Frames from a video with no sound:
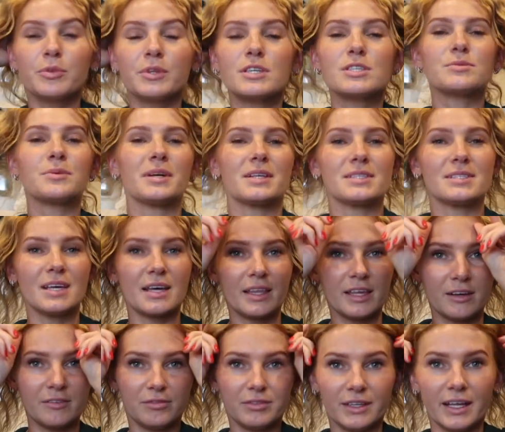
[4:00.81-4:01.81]
This way it's not
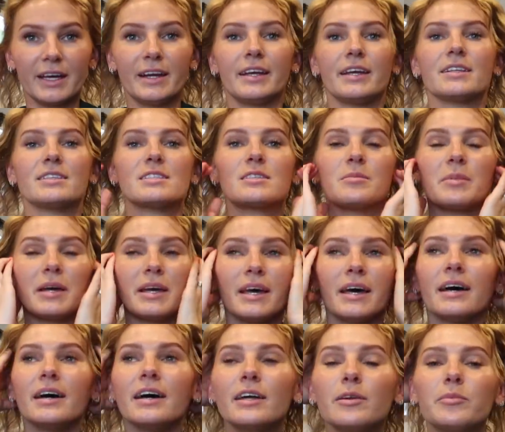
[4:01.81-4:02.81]
like flat against my
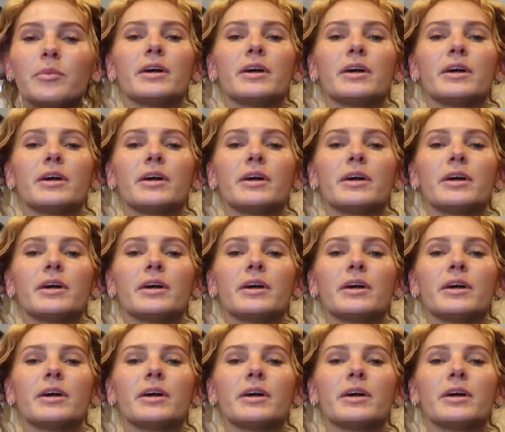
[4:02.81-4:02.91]
head.